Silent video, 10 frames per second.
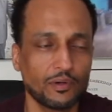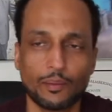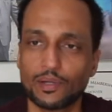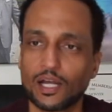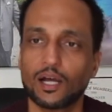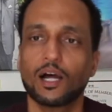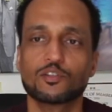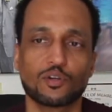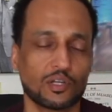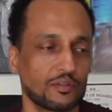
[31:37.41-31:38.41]
I mean, I
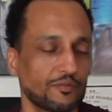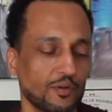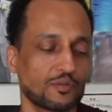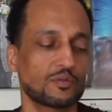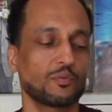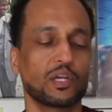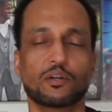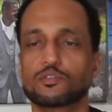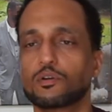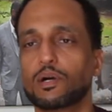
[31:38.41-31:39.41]
took it the first week or
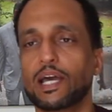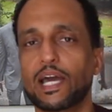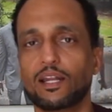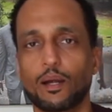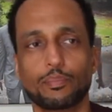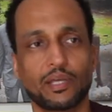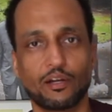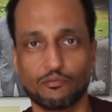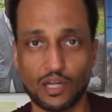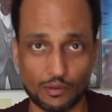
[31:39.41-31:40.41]
so I played
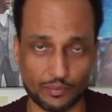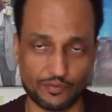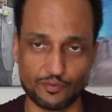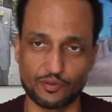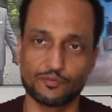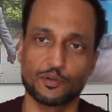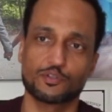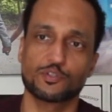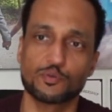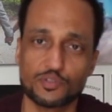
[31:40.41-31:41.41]
around with it before the first
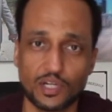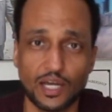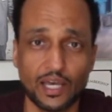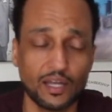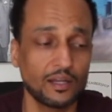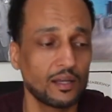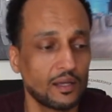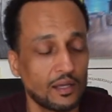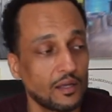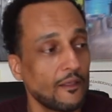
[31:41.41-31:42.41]
shoots that I had,
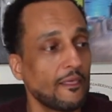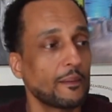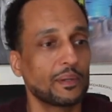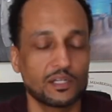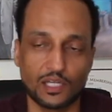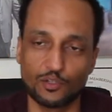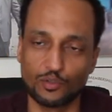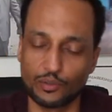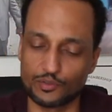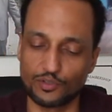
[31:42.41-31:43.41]
because I knew
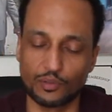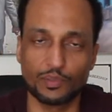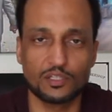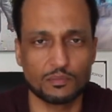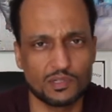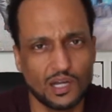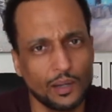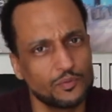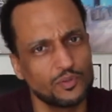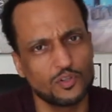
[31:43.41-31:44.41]
there was going to be some
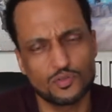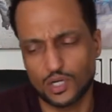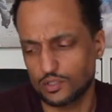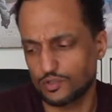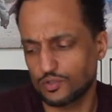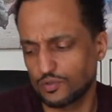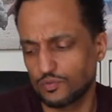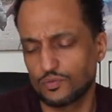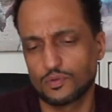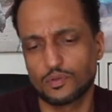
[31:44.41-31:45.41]
times where you're trying to shoot
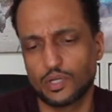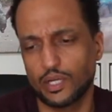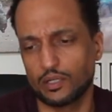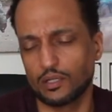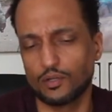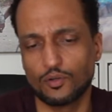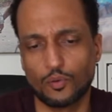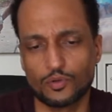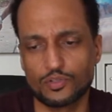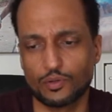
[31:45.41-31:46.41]
and you didn't know
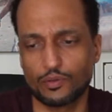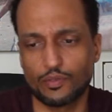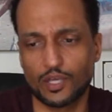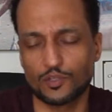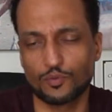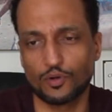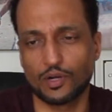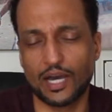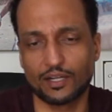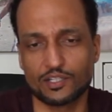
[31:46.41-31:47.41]
where certain things were or
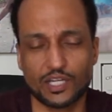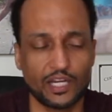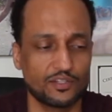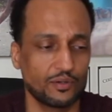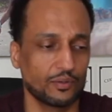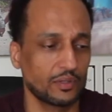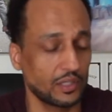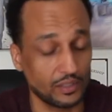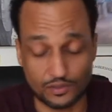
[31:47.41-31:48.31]
how to change certain things.